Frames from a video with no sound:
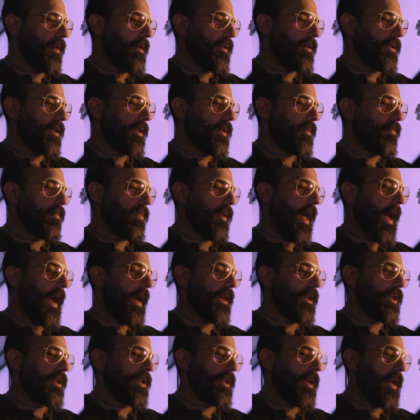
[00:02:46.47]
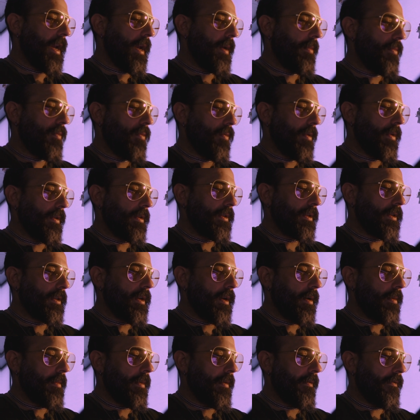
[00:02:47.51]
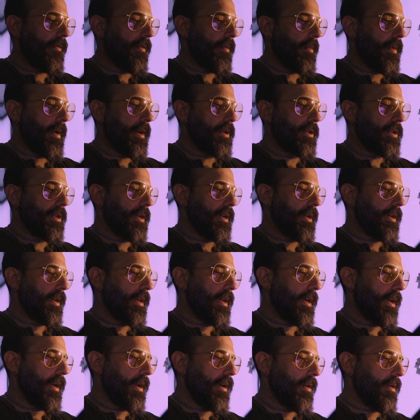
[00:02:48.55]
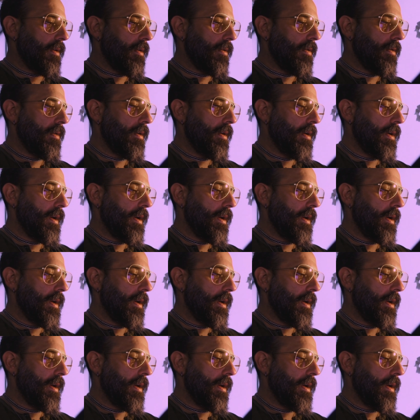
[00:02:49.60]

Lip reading: just black shape with some information in here